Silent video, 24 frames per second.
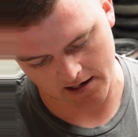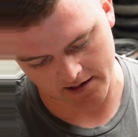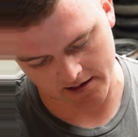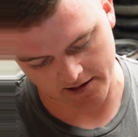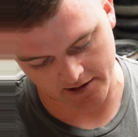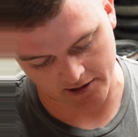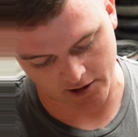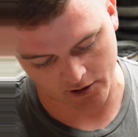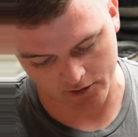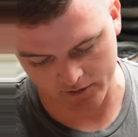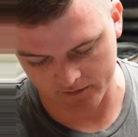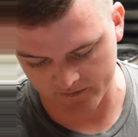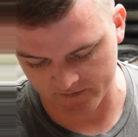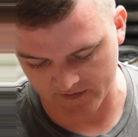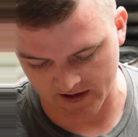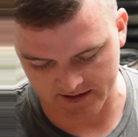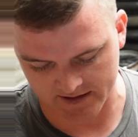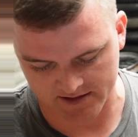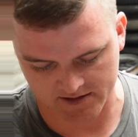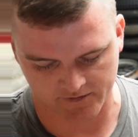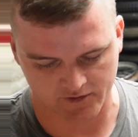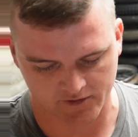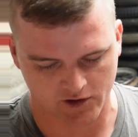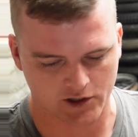you know,
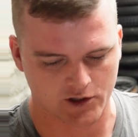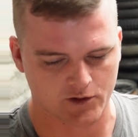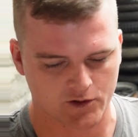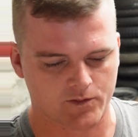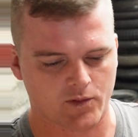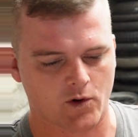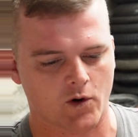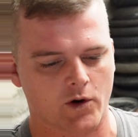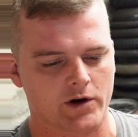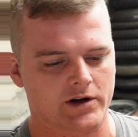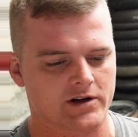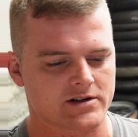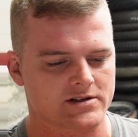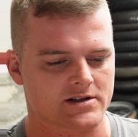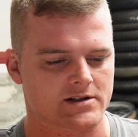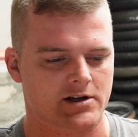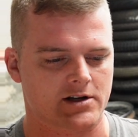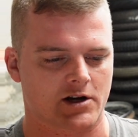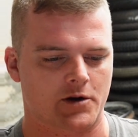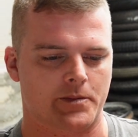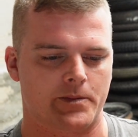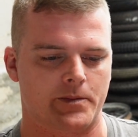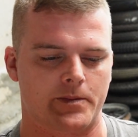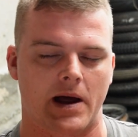that's a very good point because it's got
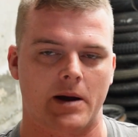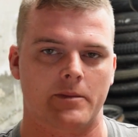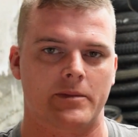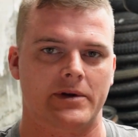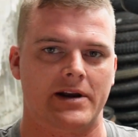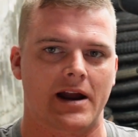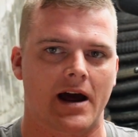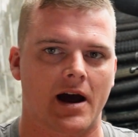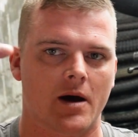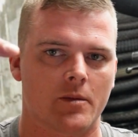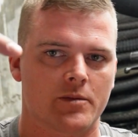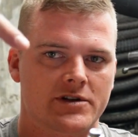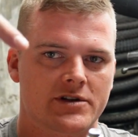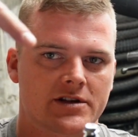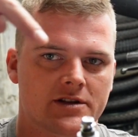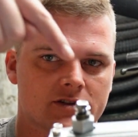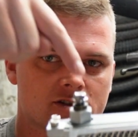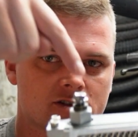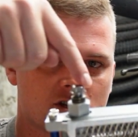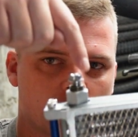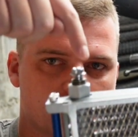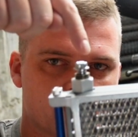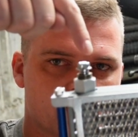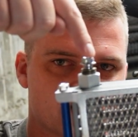to pump it up to the
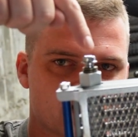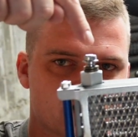top of